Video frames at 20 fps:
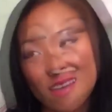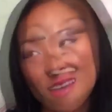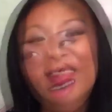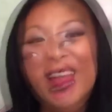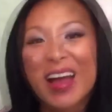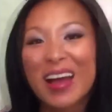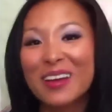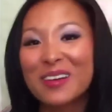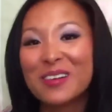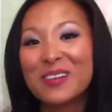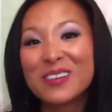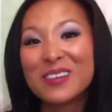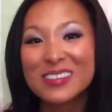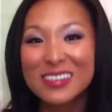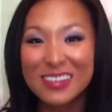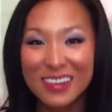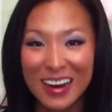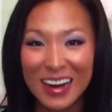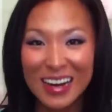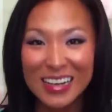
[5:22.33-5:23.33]
I'm not going to hold a
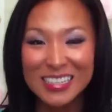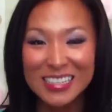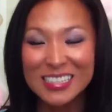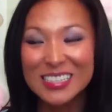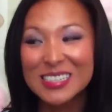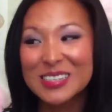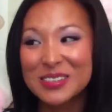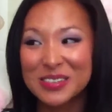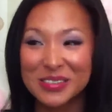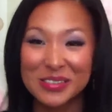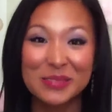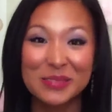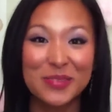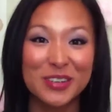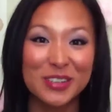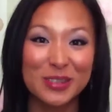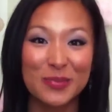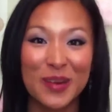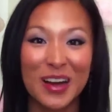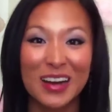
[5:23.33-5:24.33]
grudge. Usually
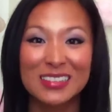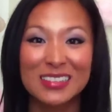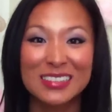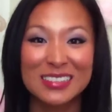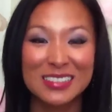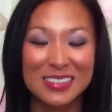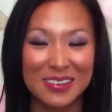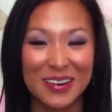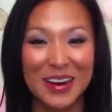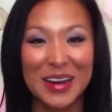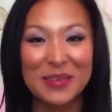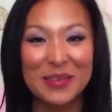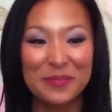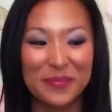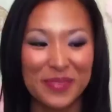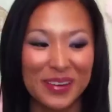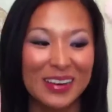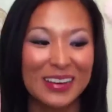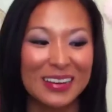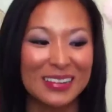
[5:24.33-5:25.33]
Birchbox is great,
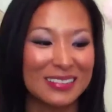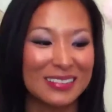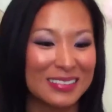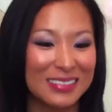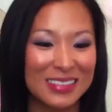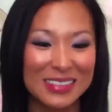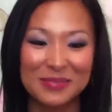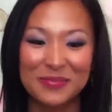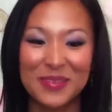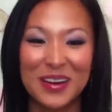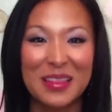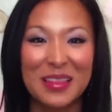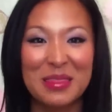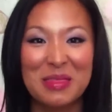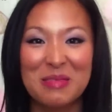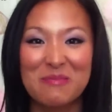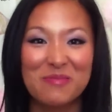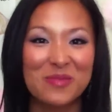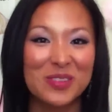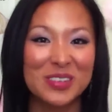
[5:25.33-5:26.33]
but this
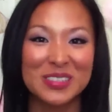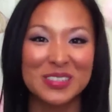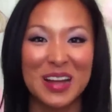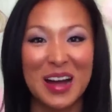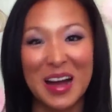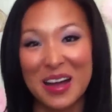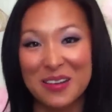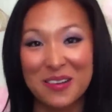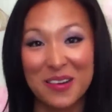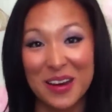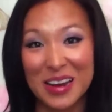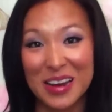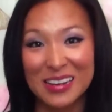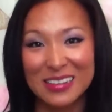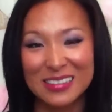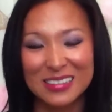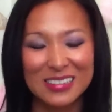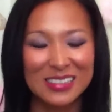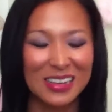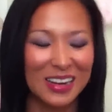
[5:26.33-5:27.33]
month was not
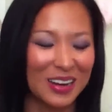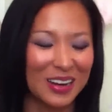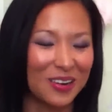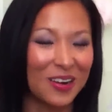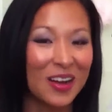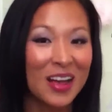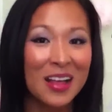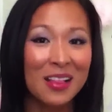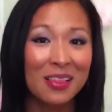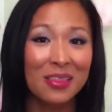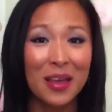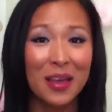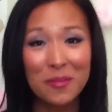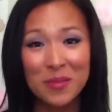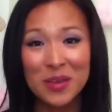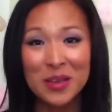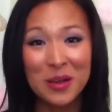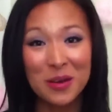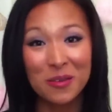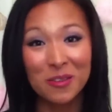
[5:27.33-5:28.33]
great. So let
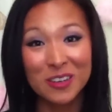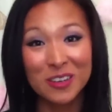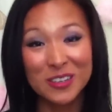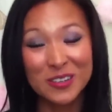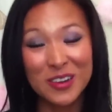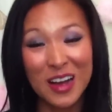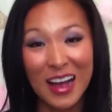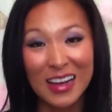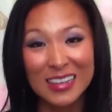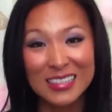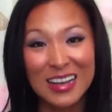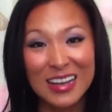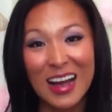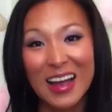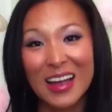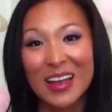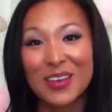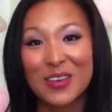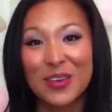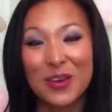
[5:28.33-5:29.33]
me know what you guys
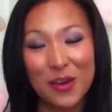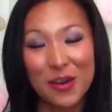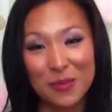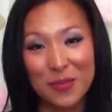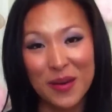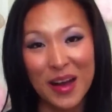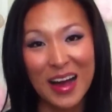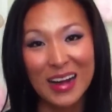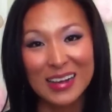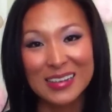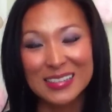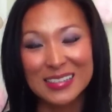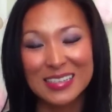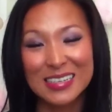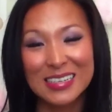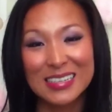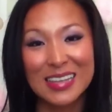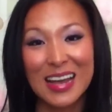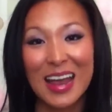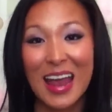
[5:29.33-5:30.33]
got in your
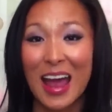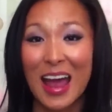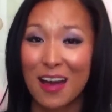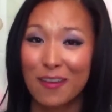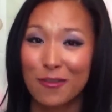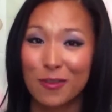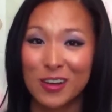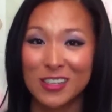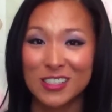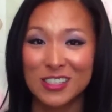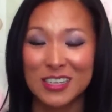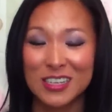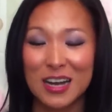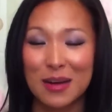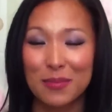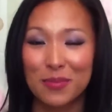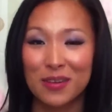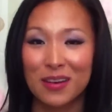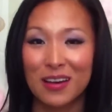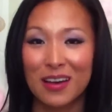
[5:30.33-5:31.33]
boxes. I have watched a
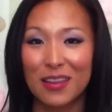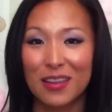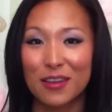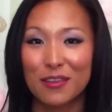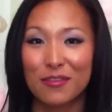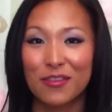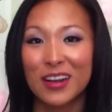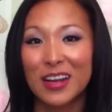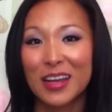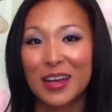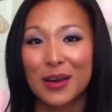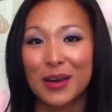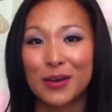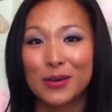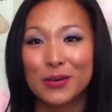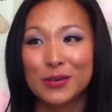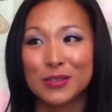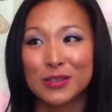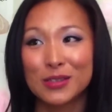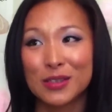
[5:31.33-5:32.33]
couple of other
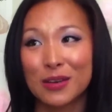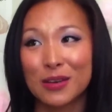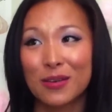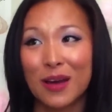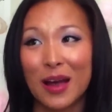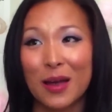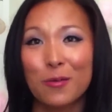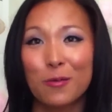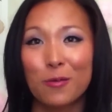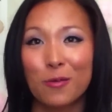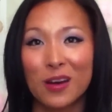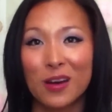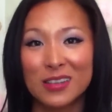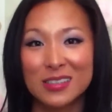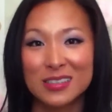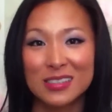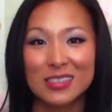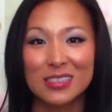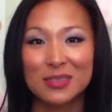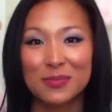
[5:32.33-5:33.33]
videos, so I
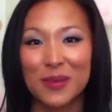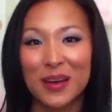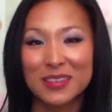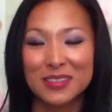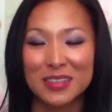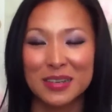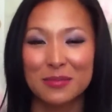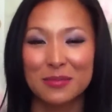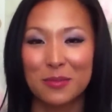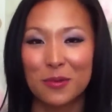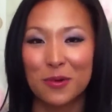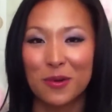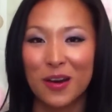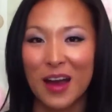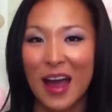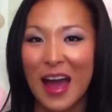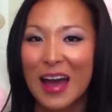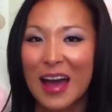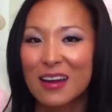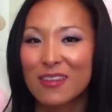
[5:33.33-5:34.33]
was expecting more
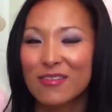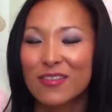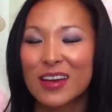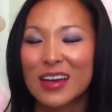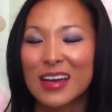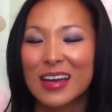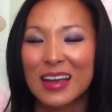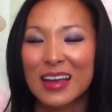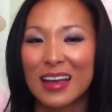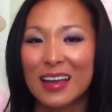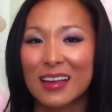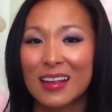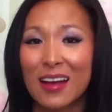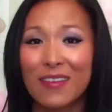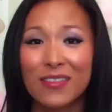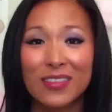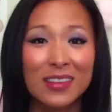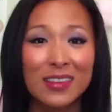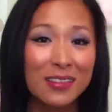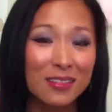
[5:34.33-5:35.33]
out of it, and
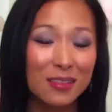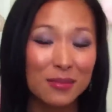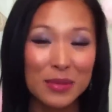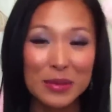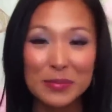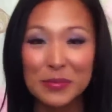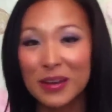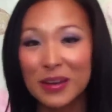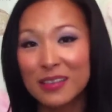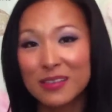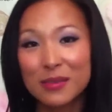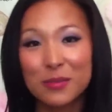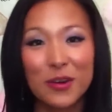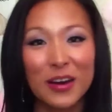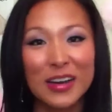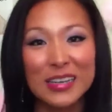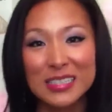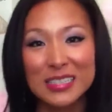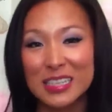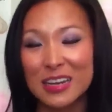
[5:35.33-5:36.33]
I've seen some people get some
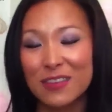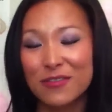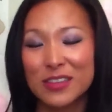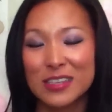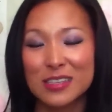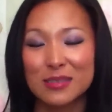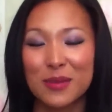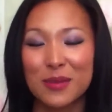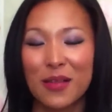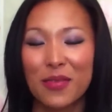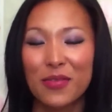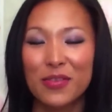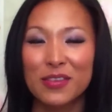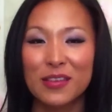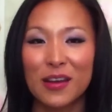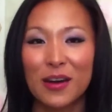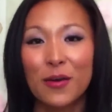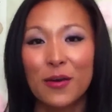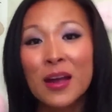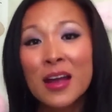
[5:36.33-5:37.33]
great stuff this month.
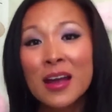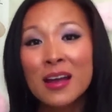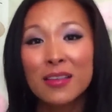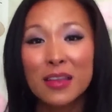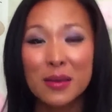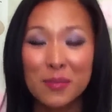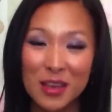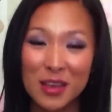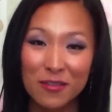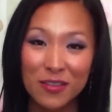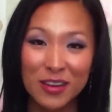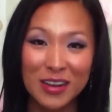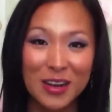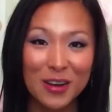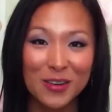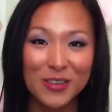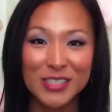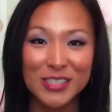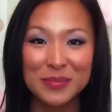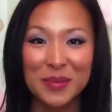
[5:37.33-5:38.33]
So leave me a
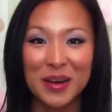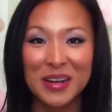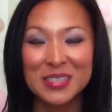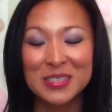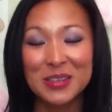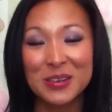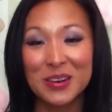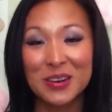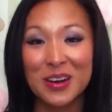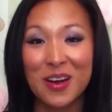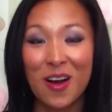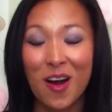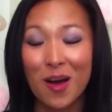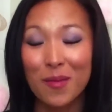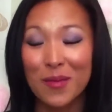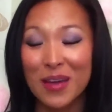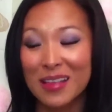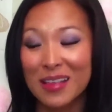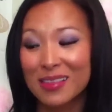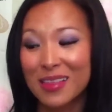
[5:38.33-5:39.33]
video response or a
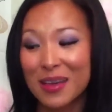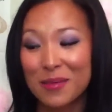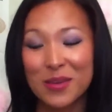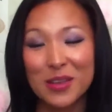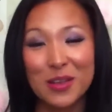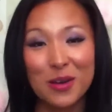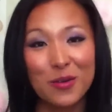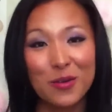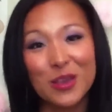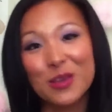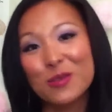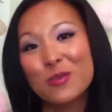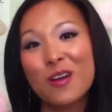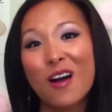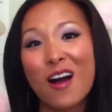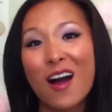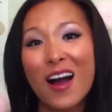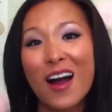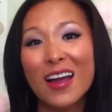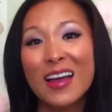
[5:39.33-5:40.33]
comment. Let me know what you
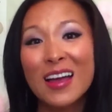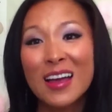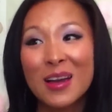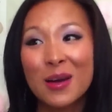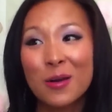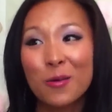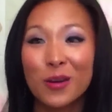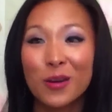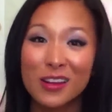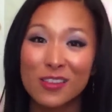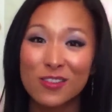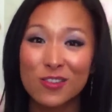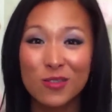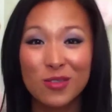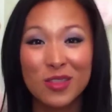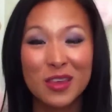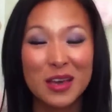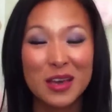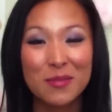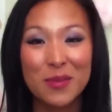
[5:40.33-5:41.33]
got. What did
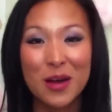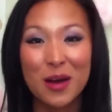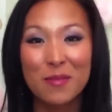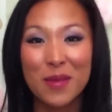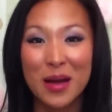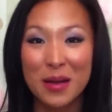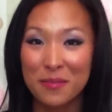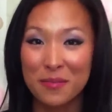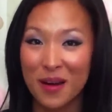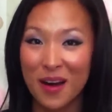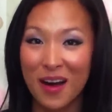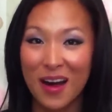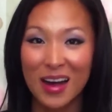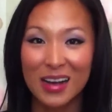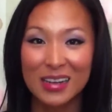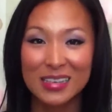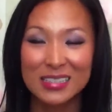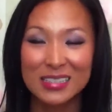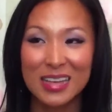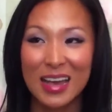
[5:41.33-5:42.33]
you think about my
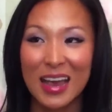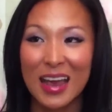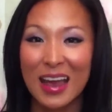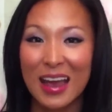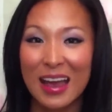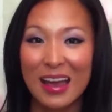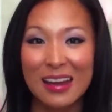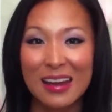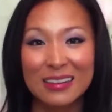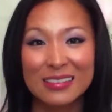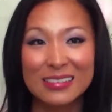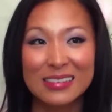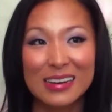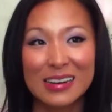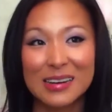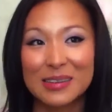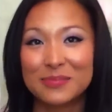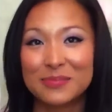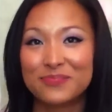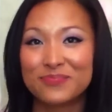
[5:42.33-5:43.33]
box? And
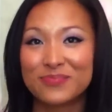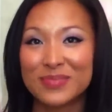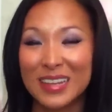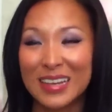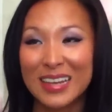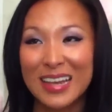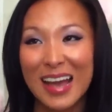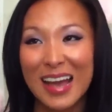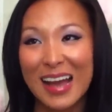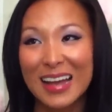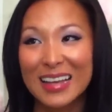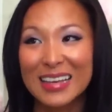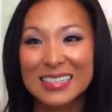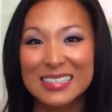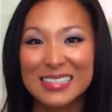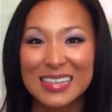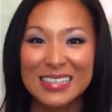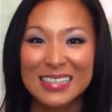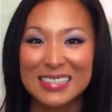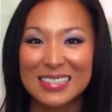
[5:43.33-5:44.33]
um, yeah, I
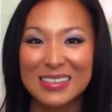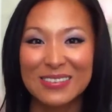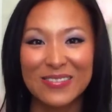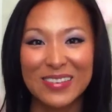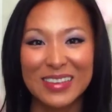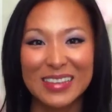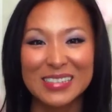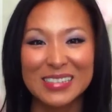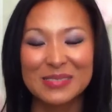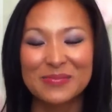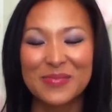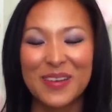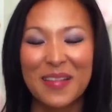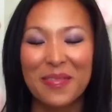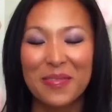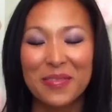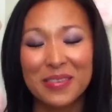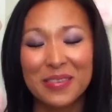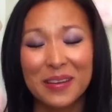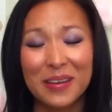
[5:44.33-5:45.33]
guess that's it for this
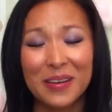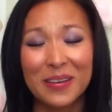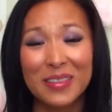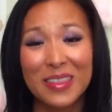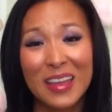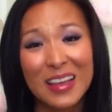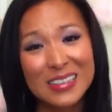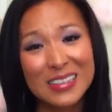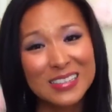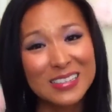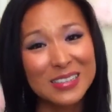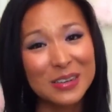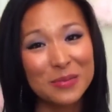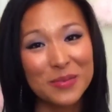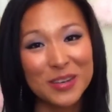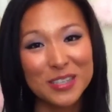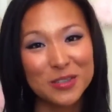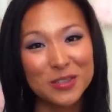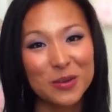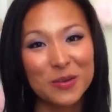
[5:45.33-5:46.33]
month. So thanks so
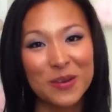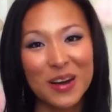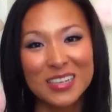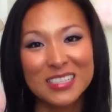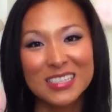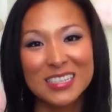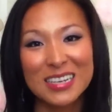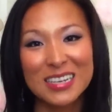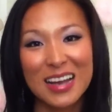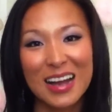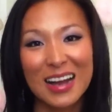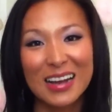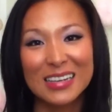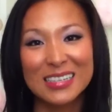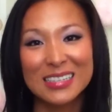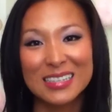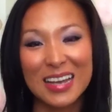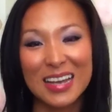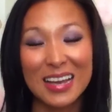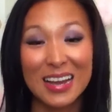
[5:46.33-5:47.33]
much for watching,
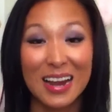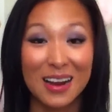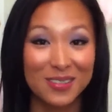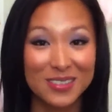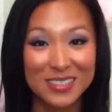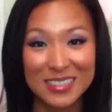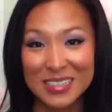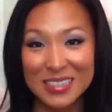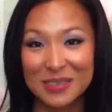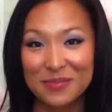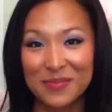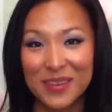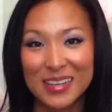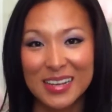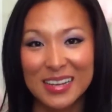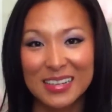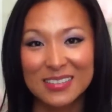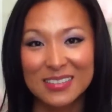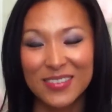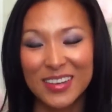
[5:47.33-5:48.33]
guys, and I will see you in my
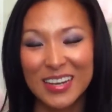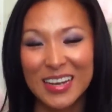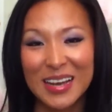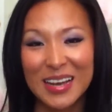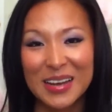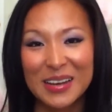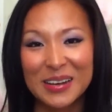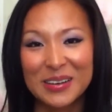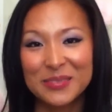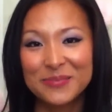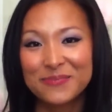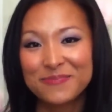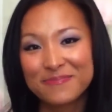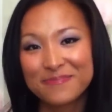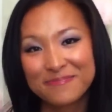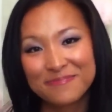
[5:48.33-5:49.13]
next video.